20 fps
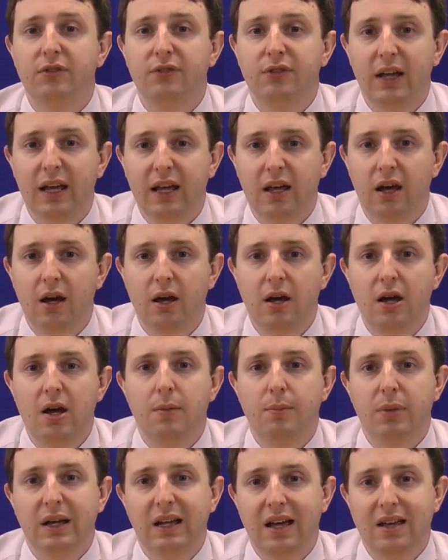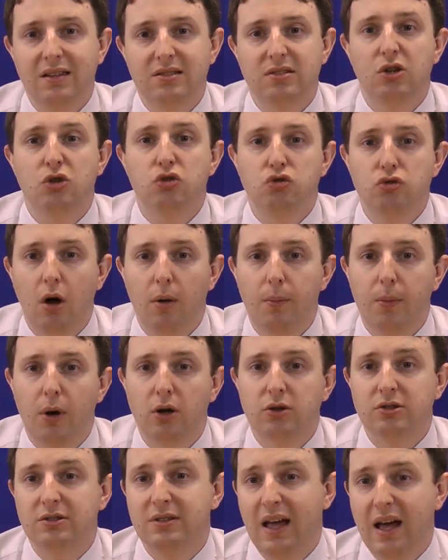Flickr, Picasa,
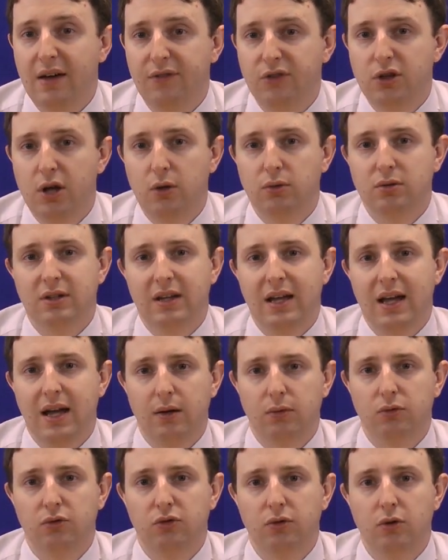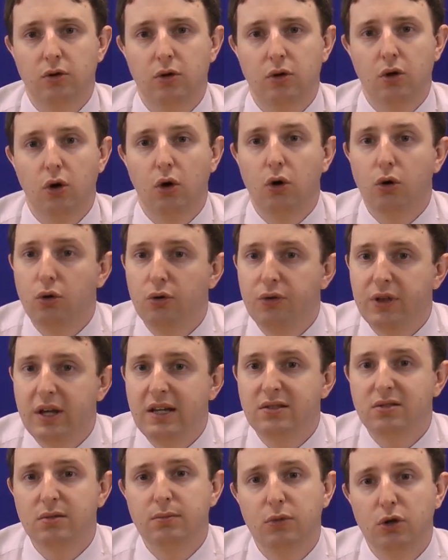Dropbox and Evernote accounts. All
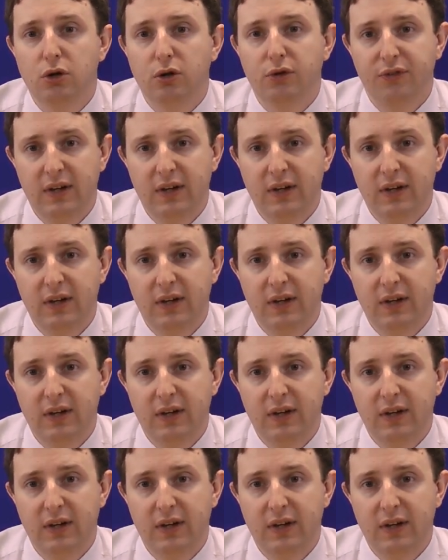these and more